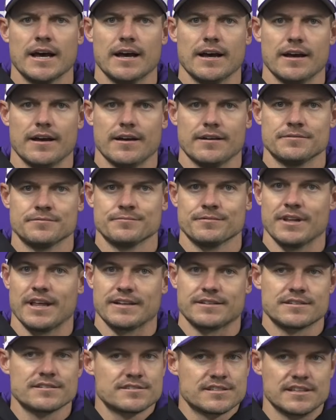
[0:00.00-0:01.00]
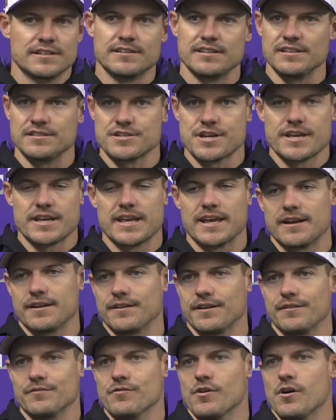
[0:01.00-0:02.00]
I'd like to see TJ get
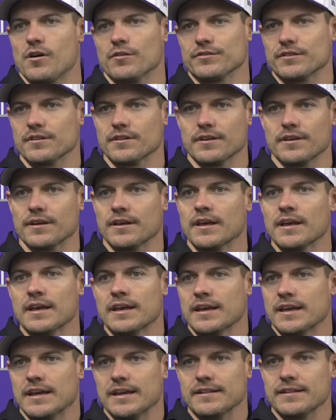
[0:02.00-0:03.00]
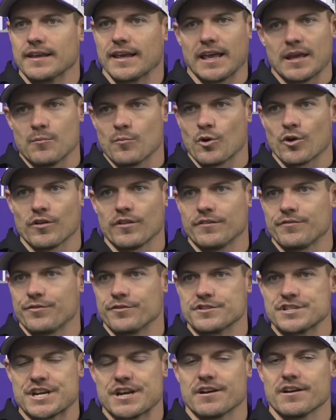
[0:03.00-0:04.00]
involved in the game early
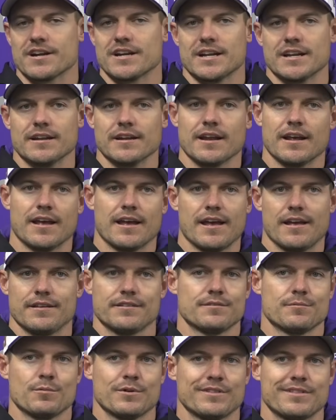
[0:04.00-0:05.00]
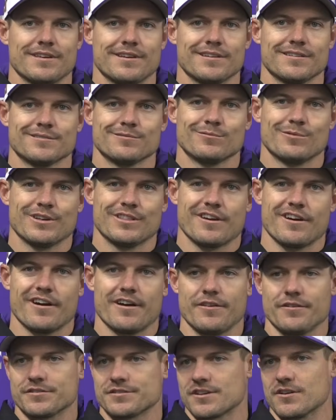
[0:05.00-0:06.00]
for Jaren and with our
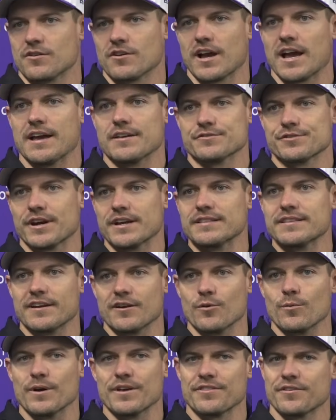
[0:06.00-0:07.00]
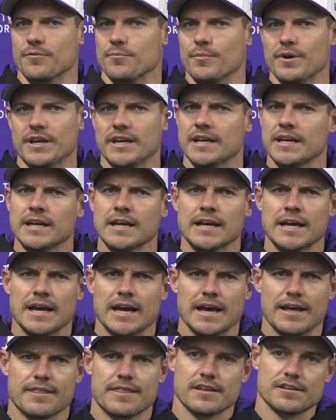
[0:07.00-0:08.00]
other skill guys right there with him. But
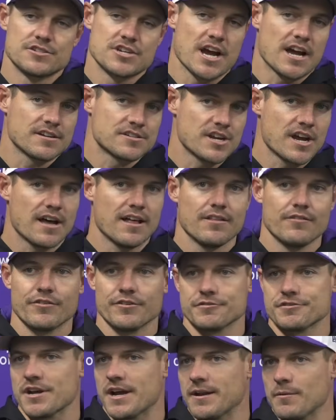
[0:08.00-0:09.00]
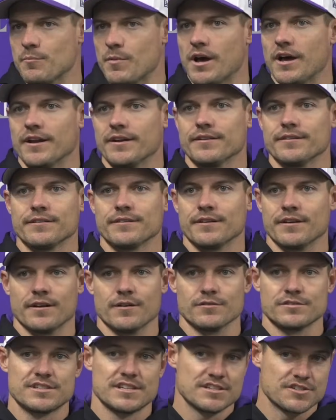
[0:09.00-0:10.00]
I think Josh Oliver, Johnny Munt, you
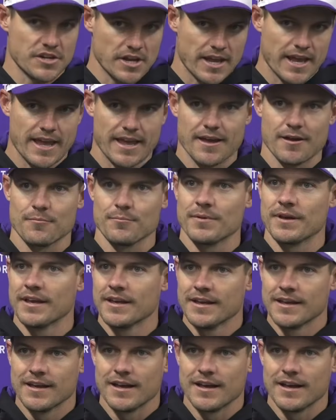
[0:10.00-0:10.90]
know, CJ Ham,